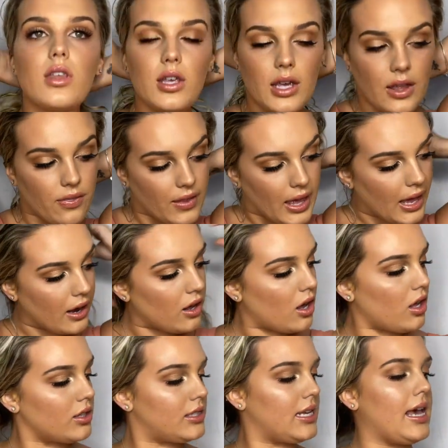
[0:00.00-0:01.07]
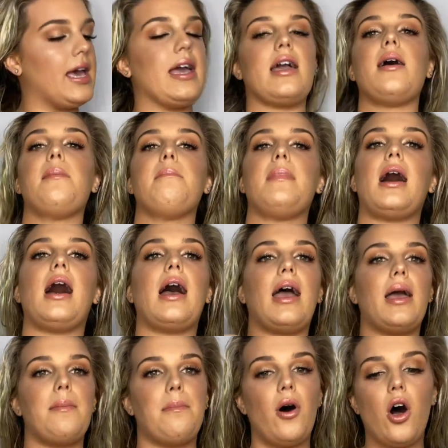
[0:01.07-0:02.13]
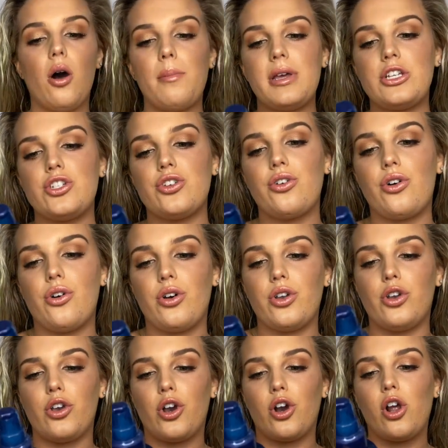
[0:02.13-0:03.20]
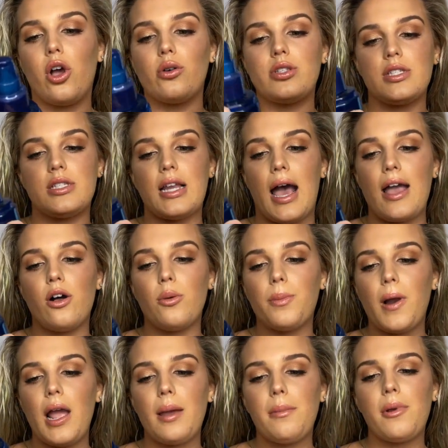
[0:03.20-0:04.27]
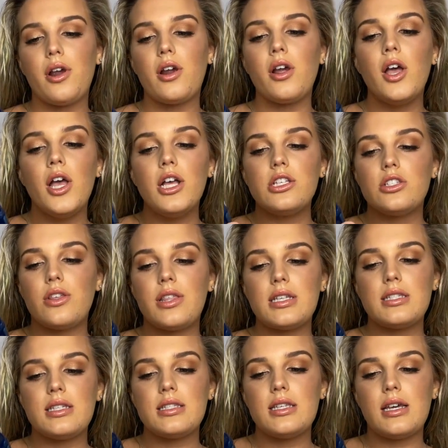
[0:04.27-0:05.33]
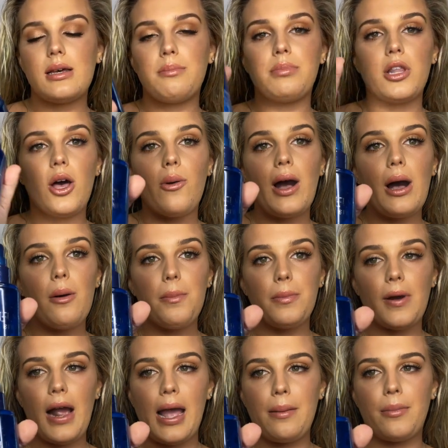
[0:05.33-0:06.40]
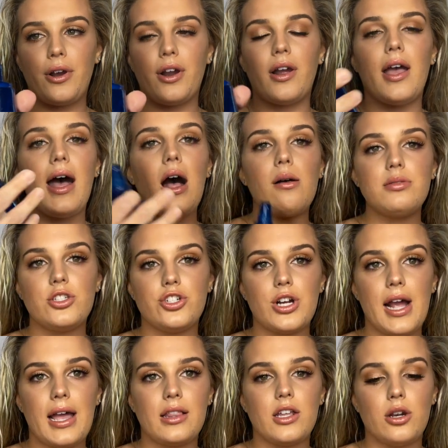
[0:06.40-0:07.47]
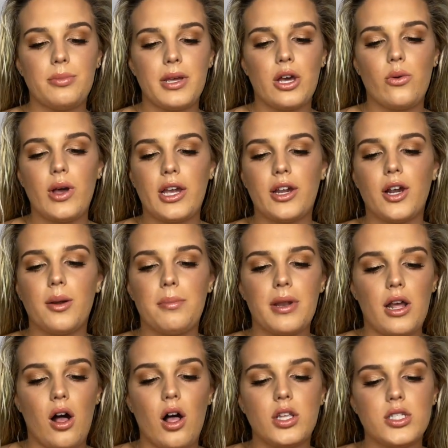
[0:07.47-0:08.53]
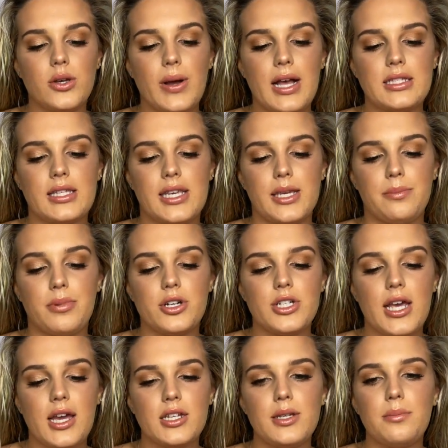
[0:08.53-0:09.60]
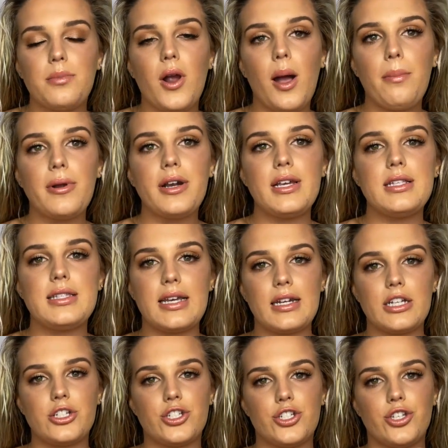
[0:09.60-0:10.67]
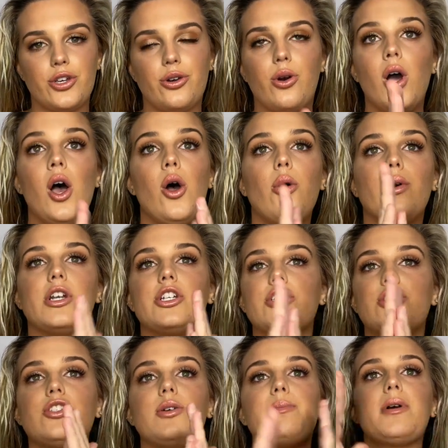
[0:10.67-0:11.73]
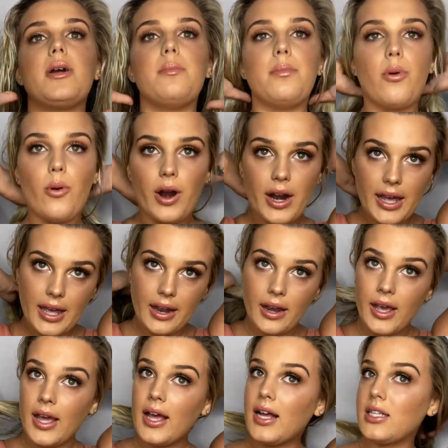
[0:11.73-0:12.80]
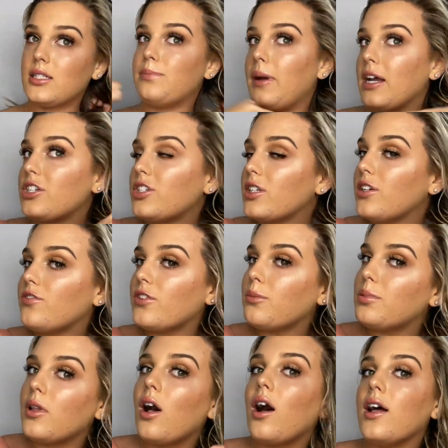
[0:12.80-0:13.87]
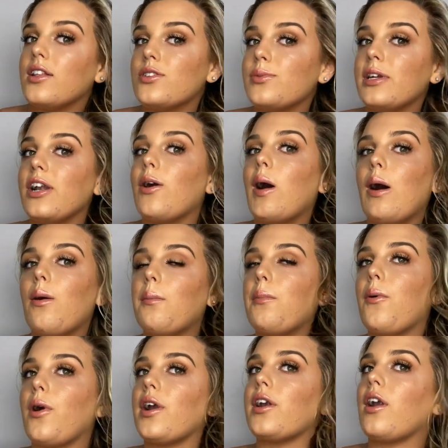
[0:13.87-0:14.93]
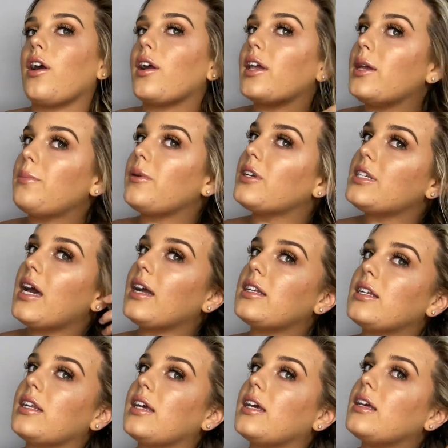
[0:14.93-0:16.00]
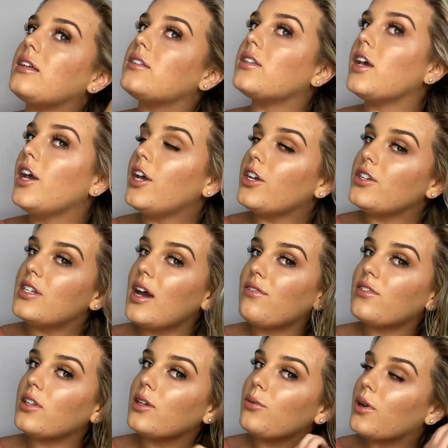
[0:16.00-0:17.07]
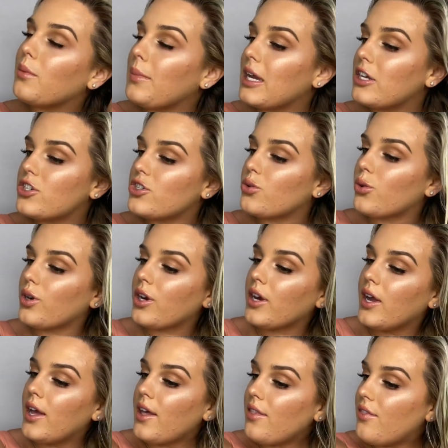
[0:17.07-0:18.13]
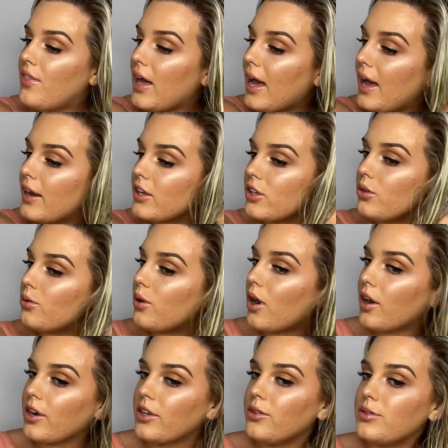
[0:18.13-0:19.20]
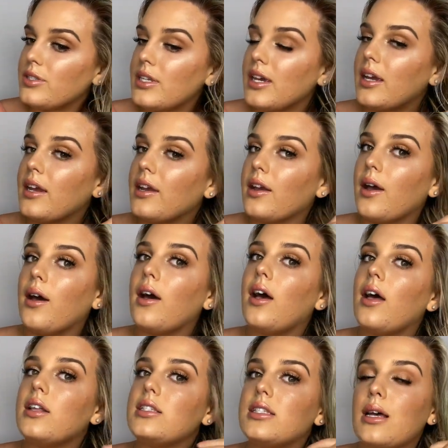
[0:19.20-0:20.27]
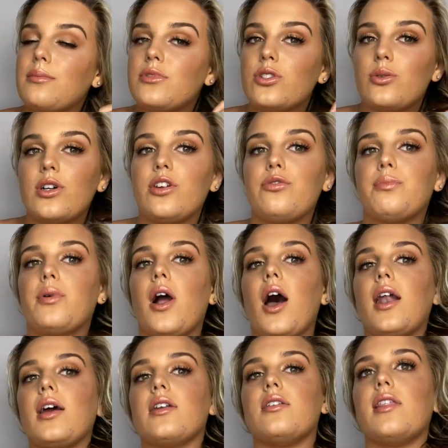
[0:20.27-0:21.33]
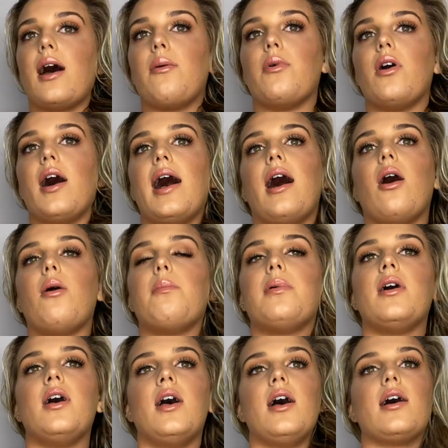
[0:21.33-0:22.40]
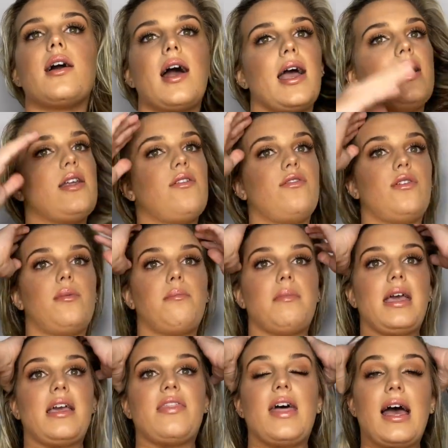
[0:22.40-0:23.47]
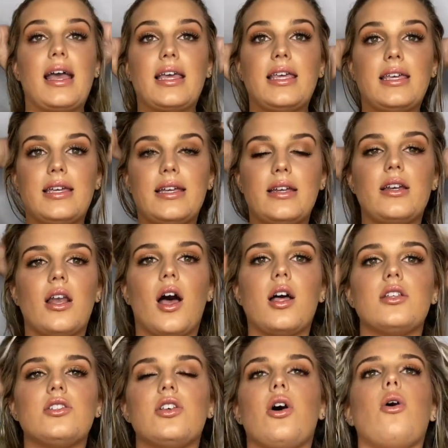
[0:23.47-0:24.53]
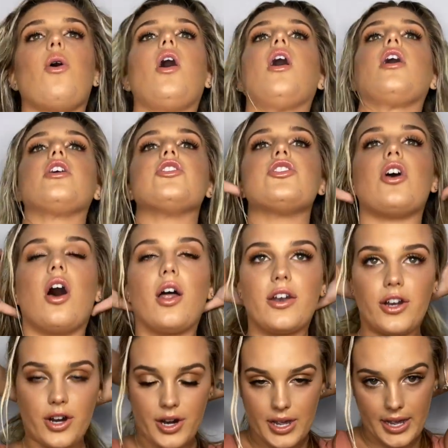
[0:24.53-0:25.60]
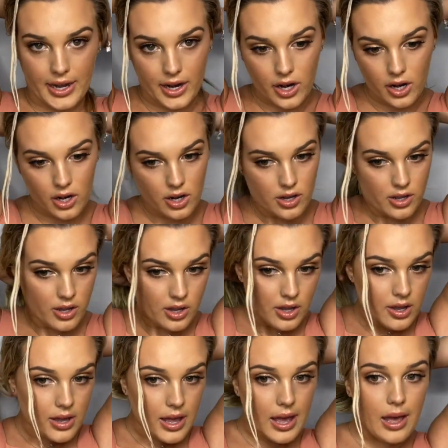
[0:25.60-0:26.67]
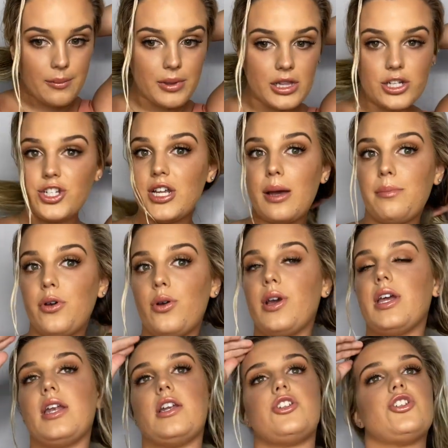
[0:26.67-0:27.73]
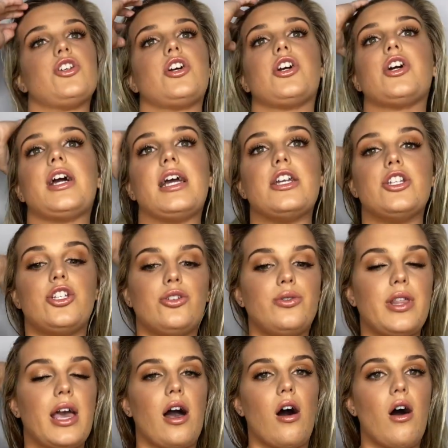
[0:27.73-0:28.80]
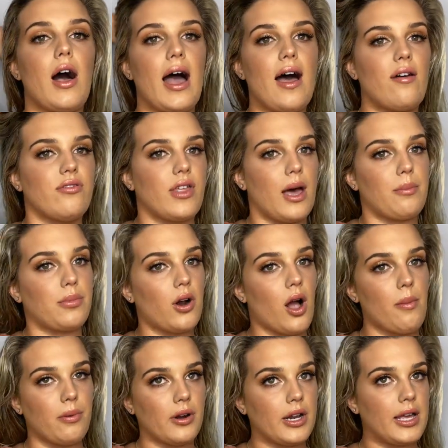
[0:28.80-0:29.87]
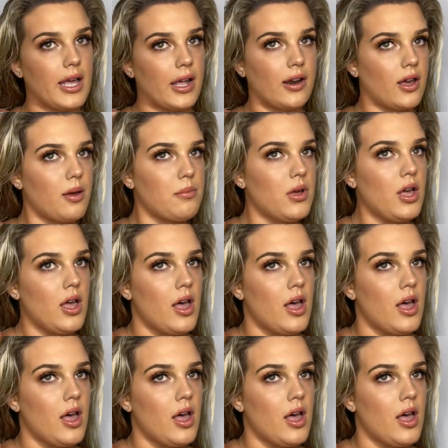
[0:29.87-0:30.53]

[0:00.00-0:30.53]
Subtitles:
And then I'll take my Paul Mitchell Neuro Style Primer. So this is a blowout primer. It helps dry a little bit quicker, but it also has heat protectant properties in it too, which is super important, especially for blondes. We know how important our heat protectant is. You definitely want to make sure that you are using some sort of product that will help kind of make that heat not so harsh on your hair. And the shampoo and conditioner are great too. They all have that property in them.